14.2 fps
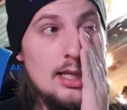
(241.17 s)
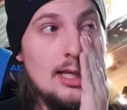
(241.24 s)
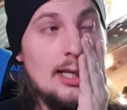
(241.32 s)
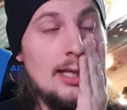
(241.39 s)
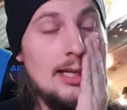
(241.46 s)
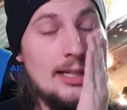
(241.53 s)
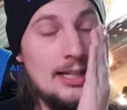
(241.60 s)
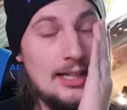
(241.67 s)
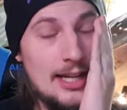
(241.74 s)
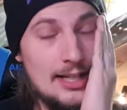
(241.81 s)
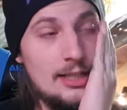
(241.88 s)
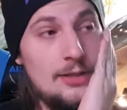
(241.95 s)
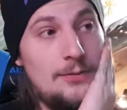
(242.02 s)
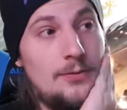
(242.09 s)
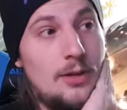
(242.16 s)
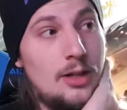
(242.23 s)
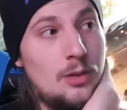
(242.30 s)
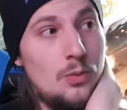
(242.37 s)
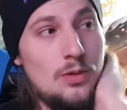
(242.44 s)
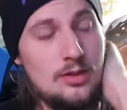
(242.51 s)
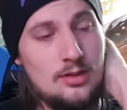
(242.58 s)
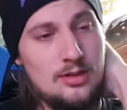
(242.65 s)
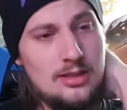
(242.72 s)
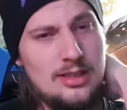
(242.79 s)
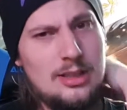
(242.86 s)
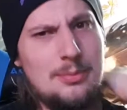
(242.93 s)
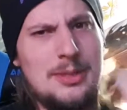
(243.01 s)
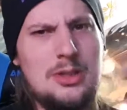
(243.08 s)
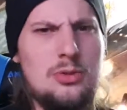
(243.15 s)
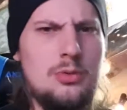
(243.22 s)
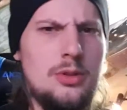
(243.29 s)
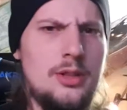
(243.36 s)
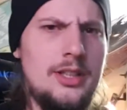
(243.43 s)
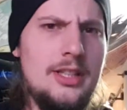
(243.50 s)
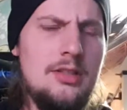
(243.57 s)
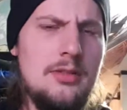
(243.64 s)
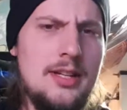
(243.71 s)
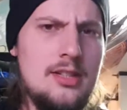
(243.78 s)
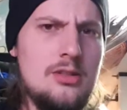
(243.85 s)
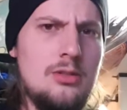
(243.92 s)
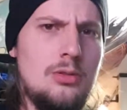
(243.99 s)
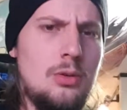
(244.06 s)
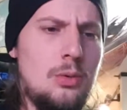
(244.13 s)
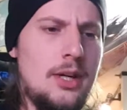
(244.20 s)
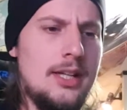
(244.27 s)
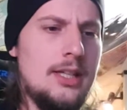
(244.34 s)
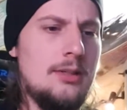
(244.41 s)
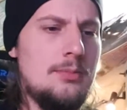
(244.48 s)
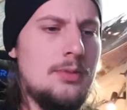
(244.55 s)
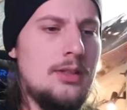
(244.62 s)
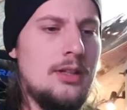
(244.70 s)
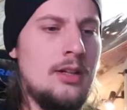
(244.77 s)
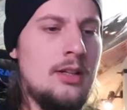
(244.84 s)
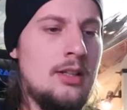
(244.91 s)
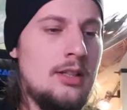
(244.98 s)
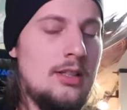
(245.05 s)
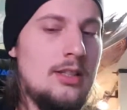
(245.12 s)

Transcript: And I actually thought it was a little bit too early to ask her already, but...